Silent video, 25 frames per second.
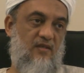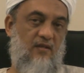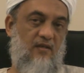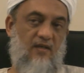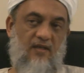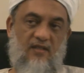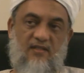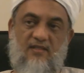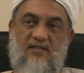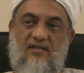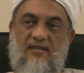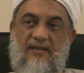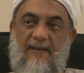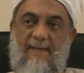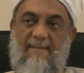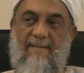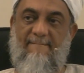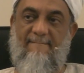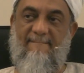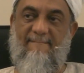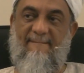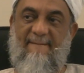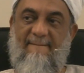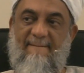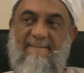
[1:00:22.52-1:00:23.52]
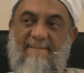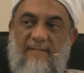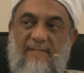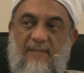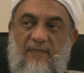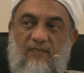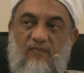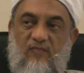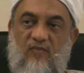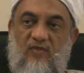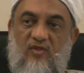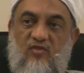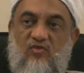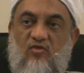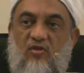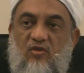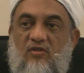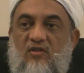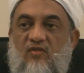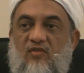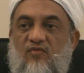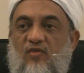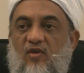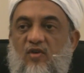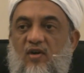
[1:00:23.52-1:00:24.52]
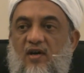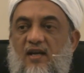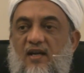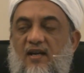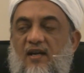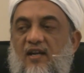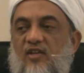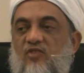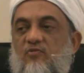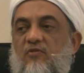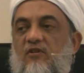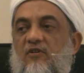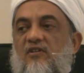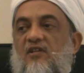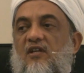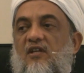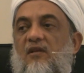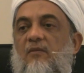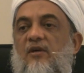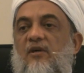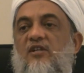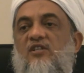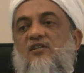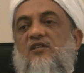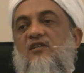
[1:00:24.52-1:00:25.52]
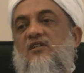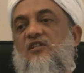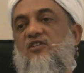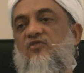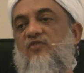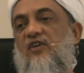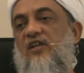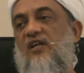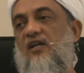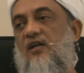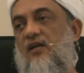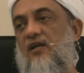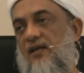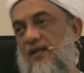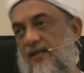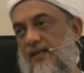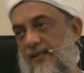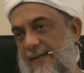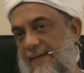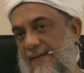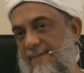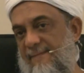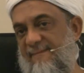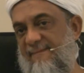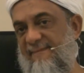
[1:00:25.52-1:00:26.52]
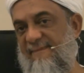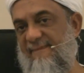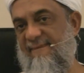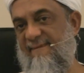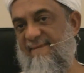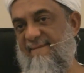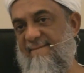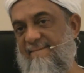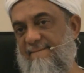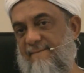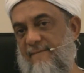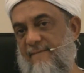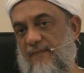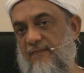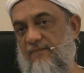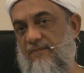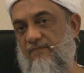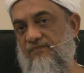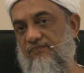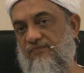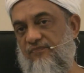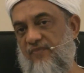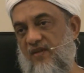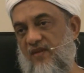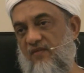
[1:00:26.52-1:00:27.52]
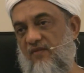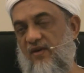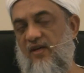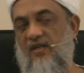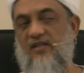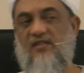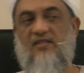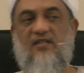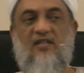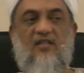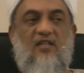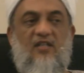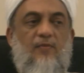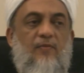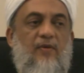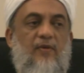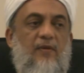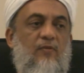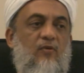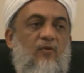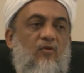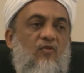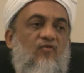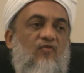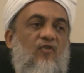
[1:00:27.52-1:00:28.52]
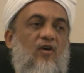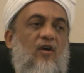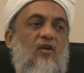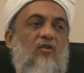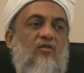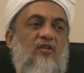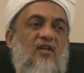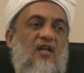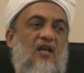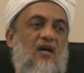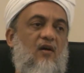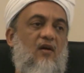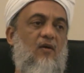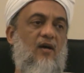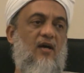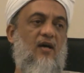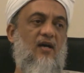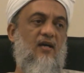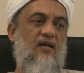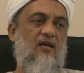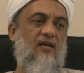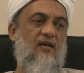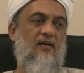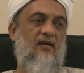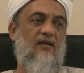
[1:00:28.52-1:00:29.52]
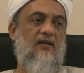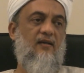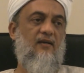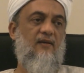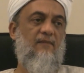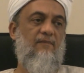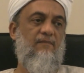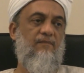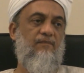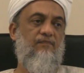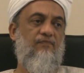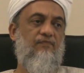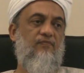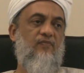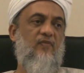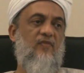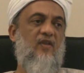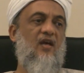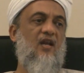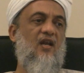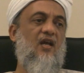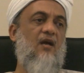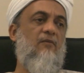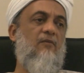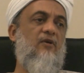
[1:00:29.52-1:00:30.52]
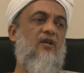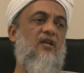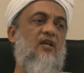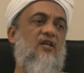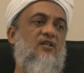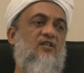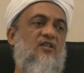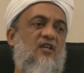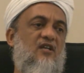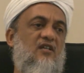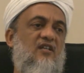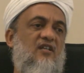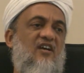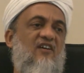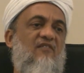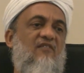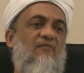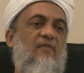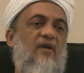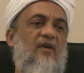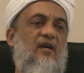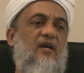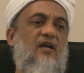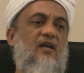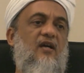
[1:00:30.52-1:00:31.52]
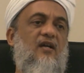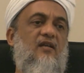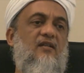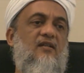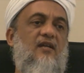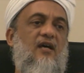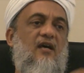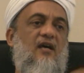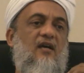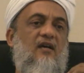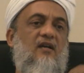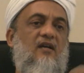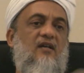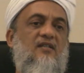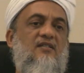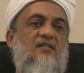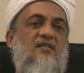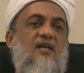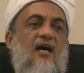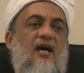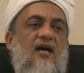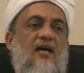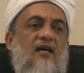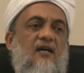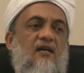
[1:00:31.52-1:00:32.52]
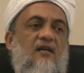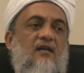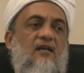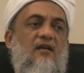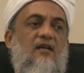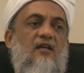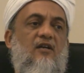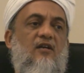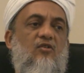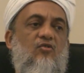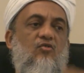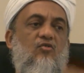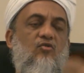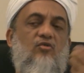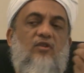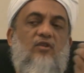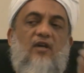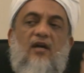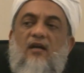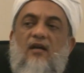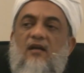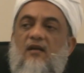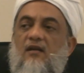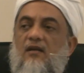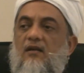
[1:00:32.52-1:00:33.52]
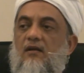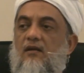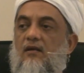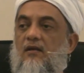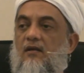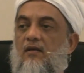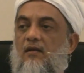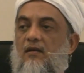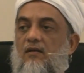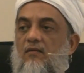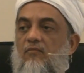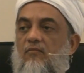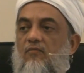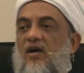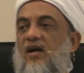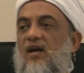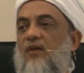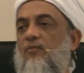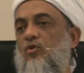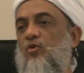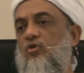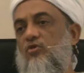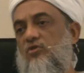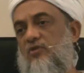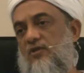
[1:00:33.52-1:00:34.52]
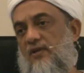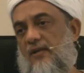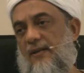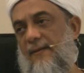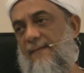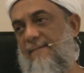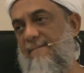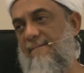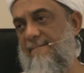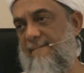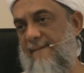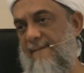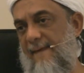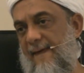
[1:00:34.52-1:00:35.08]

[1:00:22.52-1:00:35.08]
Yes? In Surah Al Furqan, Allah subhanahu wa ta'ala mentioned this very clearly. Where he said, The people who follow their hawa, they are committing shirk. They have made their desire into their ma'bud.